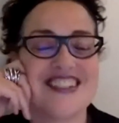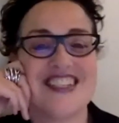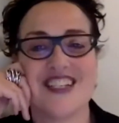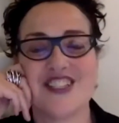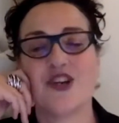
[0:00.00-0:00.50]
He
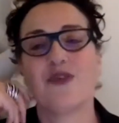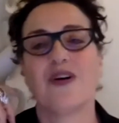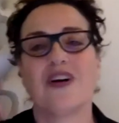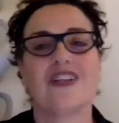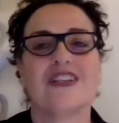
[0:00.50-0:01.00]
does. So
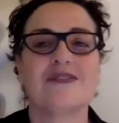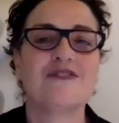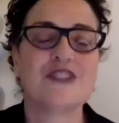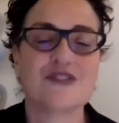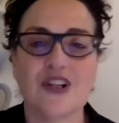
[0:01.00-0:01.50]

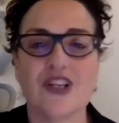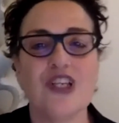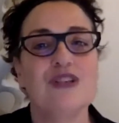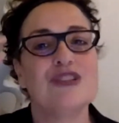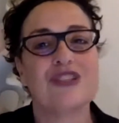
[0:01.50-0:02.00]
first of all, a
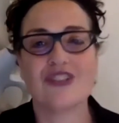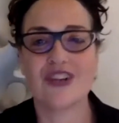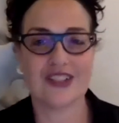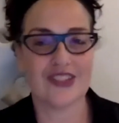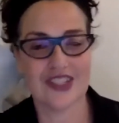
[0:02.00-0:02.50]
huge
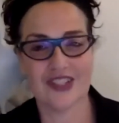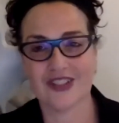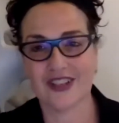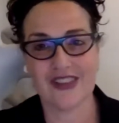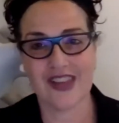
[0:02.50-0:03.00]
congratulations
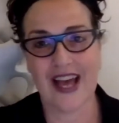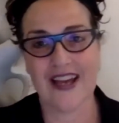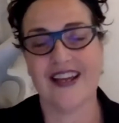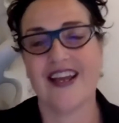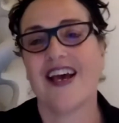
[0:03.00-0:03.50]
on that.
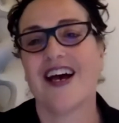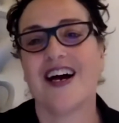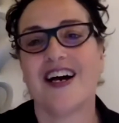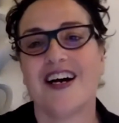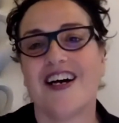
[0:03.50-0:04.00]

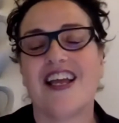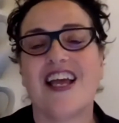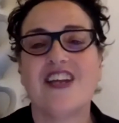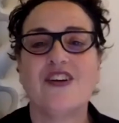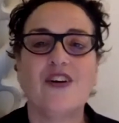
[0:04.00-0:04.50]

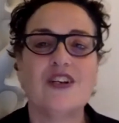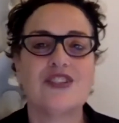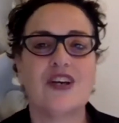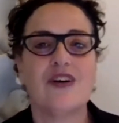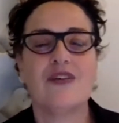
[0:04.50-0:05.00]
And
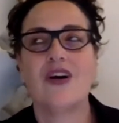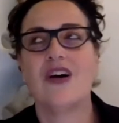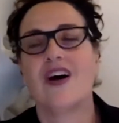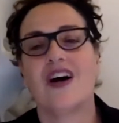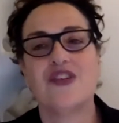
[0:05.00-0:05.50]
also
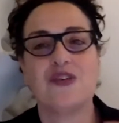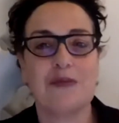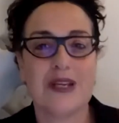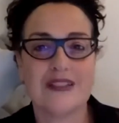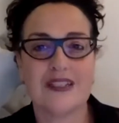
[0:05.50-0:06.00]
on your
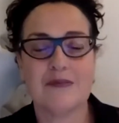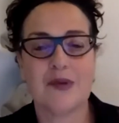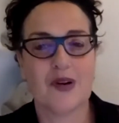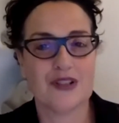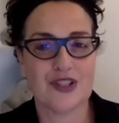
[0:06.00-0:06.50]
amazing
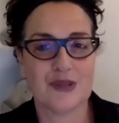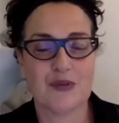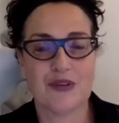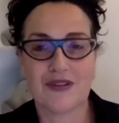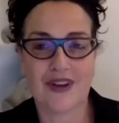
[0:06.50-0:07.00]
partnership
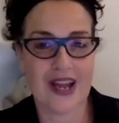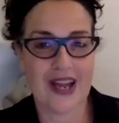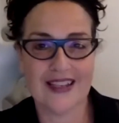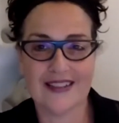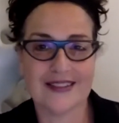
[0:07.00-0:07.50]
with
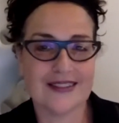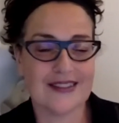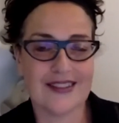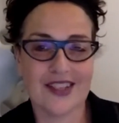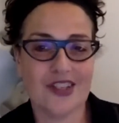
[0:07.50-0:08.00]
Gray.
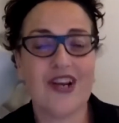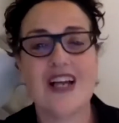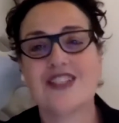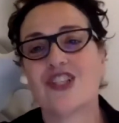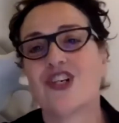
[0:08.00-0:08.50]
You guys